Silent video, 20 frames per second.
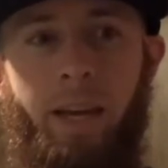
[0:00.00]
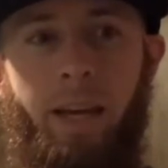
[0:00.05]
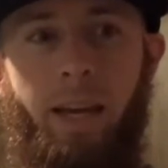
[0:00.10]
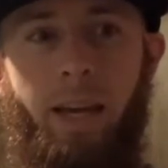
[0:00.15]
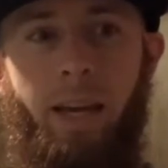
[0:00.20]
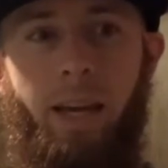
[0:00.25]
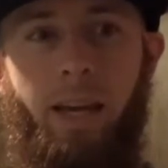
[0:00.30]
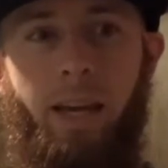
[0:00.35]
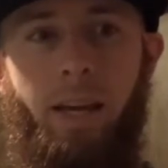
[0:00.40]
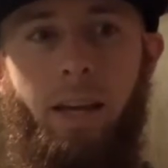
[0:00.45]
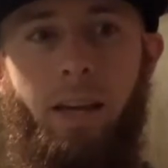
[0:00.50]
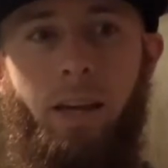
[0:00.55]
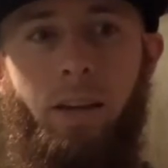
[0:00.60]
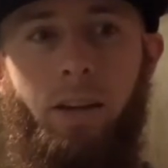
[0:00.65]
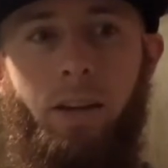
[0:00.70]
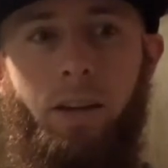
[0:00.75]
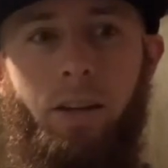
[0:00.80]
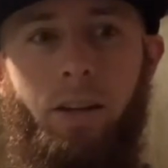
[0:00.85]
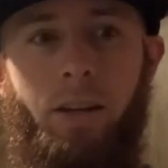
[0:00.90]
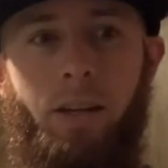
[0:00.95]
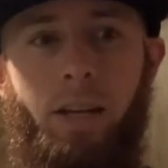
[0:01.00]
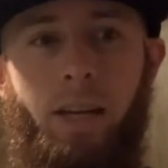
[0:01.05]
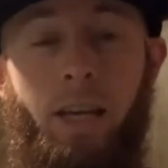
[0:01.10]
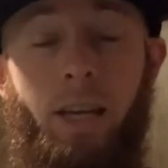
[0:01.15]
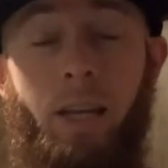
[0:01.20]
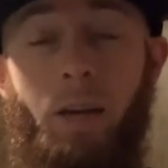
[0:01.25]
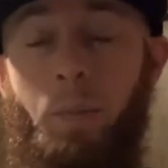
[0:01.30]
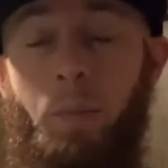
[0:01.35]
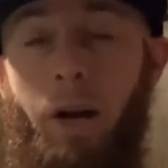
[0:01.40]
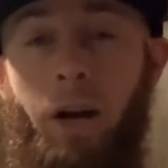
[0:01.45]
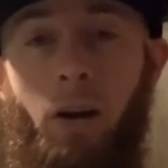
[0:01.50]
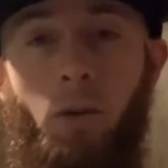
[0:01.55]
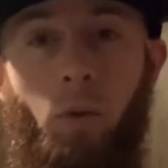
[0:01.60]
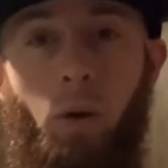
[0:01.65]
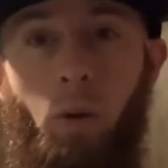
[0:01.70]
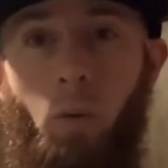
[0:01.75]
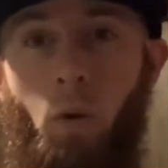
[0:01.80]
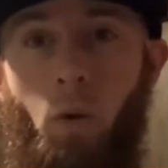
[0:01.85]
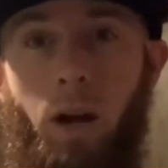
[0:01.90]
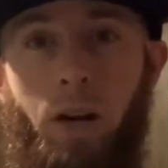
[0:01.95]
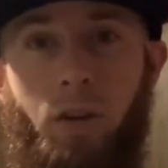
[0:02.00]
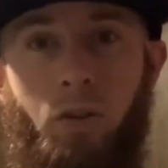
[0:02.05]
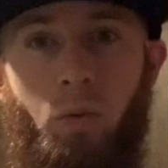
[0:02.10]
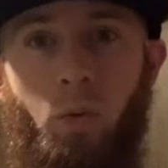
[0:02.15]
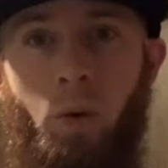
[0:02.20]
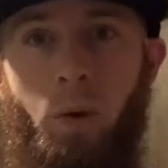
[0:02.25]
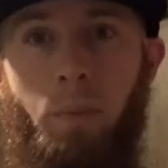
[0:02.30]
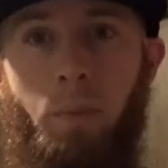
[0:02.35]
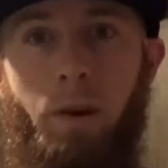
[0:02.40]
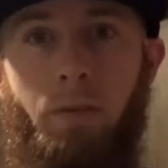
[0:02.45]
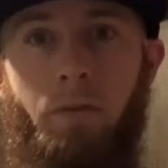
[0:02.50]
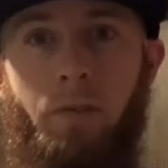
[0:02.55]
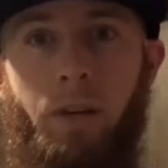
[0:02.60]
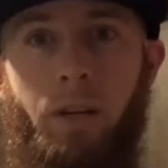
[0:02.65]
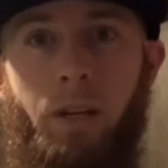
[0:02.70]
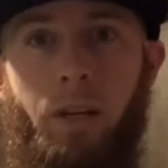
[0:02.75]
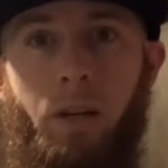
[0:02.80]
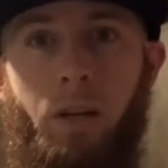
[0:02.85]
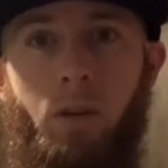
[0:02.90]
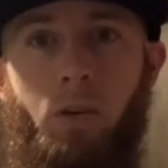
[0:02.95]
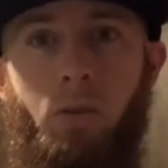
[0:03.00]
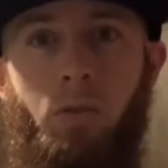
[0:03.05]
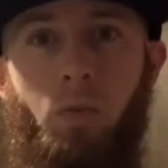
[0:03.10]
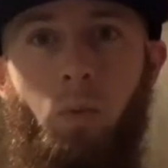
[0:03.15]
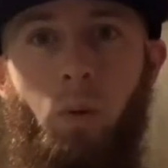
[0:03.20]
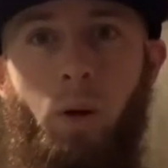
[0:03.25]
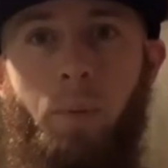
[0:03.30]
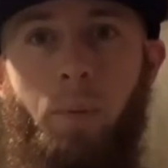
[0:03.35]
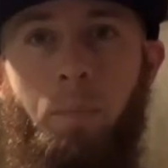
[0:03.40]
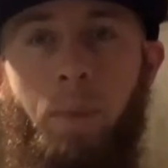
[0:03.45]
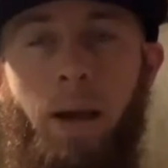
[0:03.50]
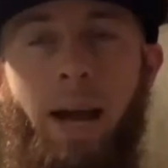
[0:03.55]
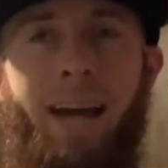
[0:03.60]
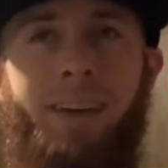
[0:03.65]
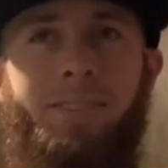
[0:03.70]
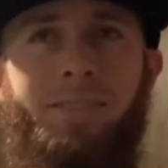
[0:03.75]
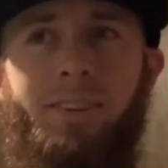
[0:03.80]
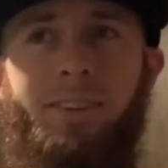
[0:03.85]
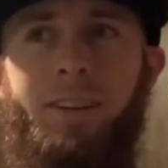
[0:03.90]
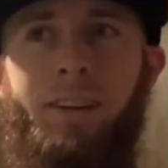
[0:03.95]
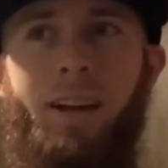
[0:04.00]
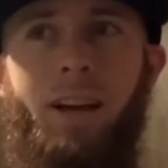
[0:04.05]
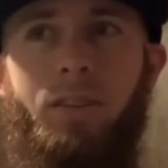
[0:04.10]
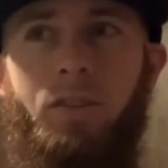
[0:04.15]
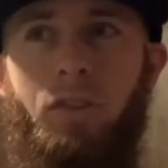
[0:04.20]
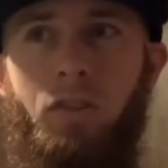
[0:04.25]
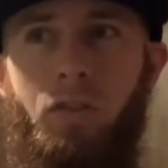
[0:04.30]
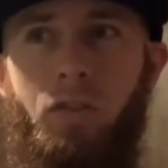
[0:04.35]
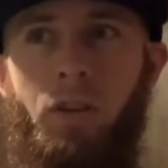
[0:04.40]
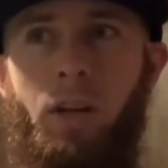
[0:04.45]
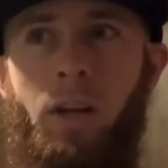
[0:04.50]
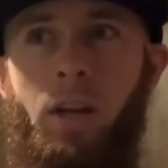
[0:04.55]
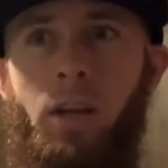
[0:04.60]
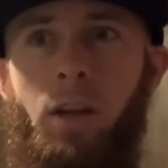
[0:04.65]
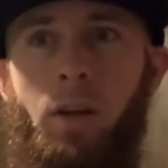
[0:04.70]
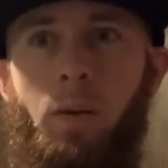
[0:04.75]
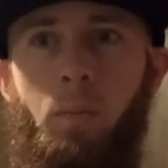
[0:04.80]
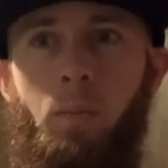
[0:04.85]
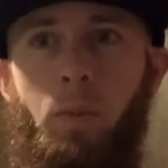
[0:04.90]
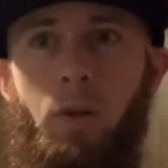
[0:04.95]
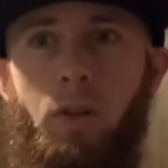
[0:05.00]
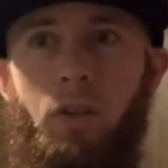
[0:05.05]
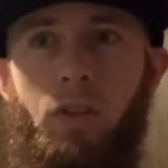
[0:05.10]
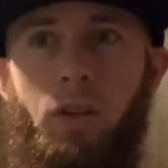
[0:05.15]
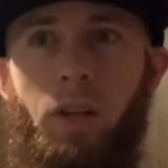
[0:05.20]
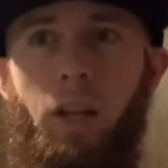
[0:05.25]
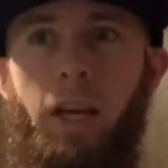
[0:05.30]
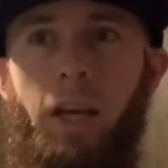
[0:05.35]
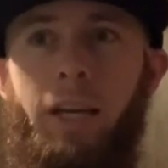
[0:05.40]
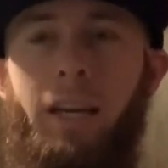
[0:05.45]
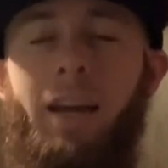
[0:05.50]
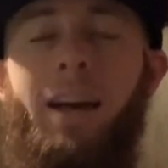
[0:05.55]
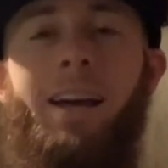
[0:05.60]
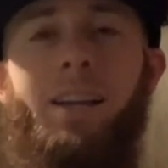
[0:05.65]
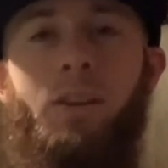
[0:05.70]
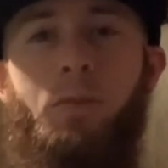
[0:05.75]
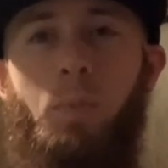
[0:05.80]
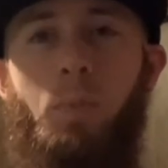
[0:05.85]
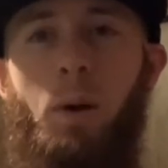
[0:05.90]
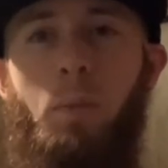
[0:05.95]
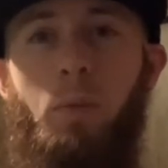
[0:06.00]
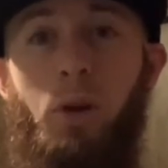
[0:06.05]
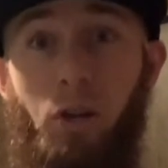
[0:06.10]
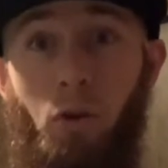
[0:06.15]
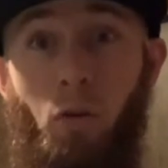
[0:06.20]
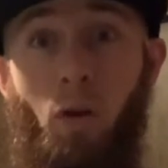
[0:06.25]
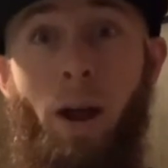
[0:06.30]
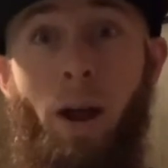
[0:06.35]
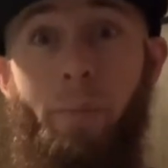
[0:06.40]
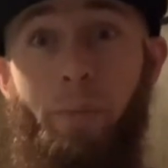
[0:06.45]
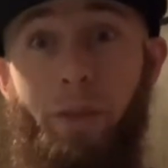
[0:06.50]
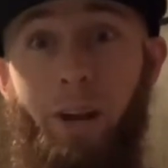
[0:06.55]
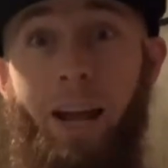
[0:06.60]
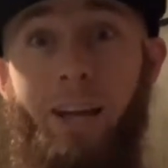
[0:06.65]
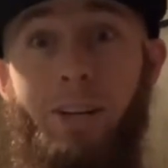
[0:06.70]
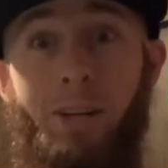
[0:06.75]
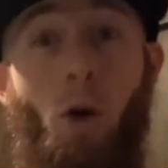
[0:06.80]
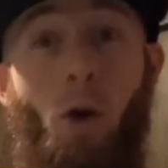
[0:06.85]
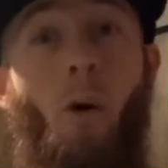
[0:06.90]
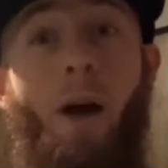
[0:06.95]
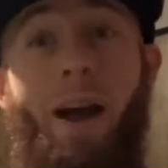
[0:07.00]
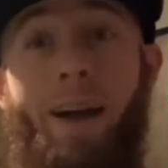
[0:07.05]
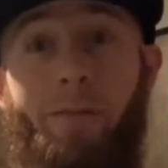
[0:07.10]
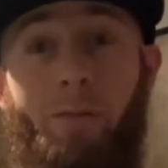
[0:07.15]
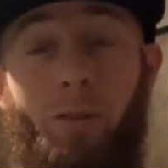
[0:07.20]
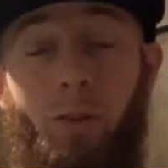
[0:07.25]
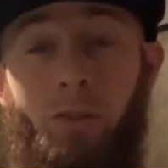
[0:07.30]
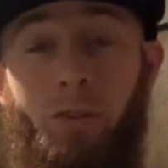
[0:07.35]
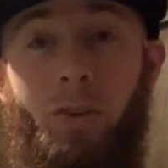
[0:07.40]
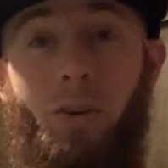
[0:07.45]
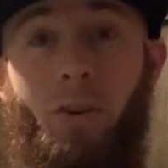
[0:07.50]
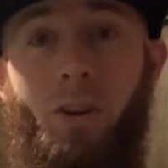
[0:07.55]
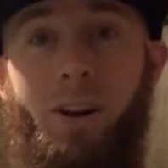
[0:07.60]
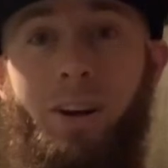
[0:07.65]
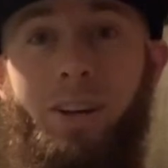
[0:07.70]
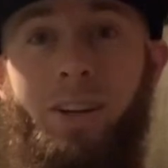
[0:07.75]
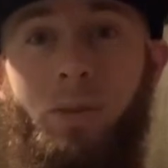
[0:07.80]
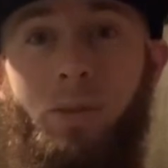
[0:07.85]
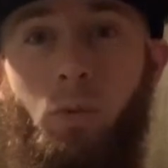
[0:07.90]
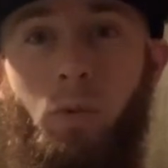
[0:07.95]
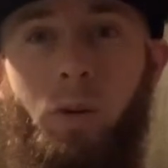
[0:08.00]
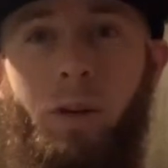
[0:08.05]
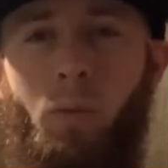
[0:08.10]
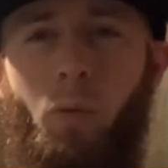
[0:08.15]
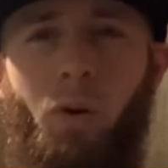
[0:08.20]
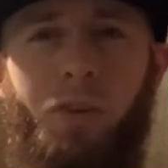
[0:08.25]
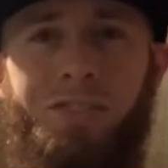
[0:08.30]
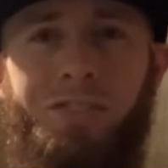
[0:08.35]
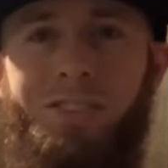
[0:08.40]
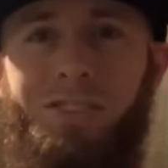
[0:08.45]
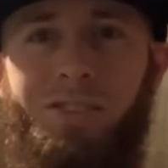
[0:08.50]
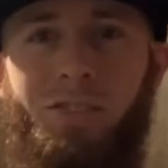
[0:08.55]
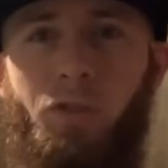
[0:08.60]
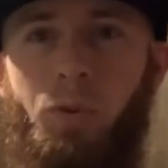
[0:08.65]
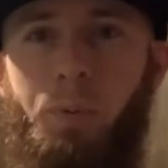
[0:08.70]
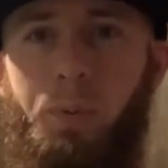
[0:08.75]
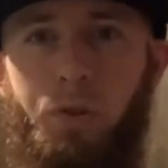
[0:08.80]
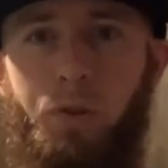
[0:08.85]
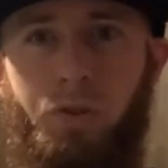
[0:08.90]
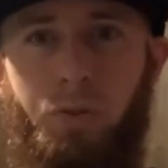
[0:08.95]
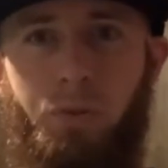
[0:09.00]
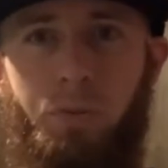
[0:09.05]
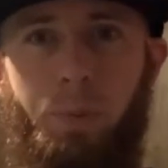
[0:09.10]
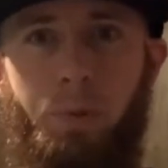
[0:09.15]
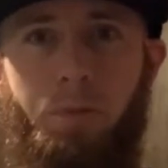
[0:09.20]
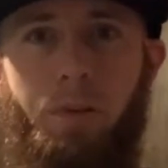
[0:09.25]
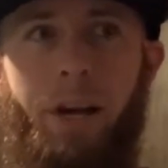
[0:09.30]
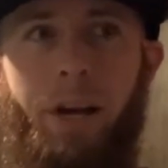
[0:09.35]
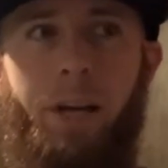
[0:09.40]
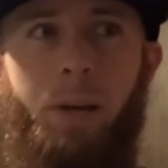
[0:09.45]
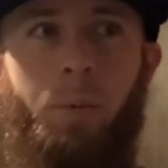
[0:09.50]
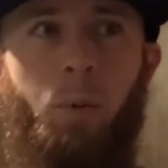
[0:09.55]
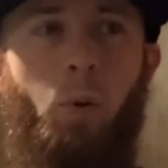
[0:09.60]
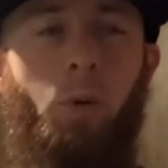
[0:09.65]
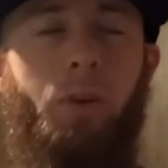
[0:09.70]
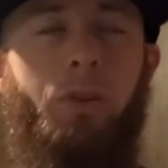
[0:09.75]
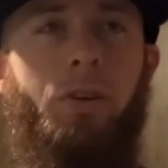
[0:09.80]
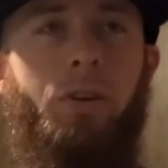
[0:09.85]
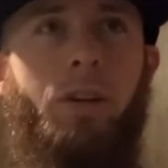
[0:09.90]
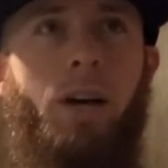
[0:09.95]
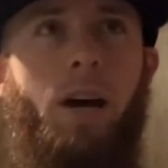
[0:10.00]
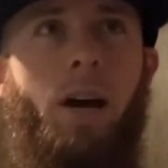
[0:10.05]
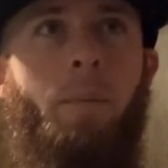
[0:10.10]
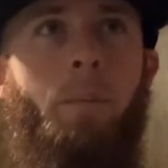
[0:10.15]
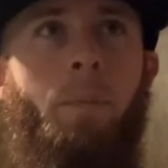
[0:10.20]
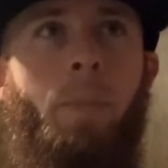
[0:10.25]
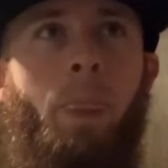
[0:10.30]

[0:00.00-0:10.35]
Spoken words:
and he had apparently watched one of my videos where in passing I just mentioned like, it's probably a crime that I don't have this card. It wasn't super valuable at the time.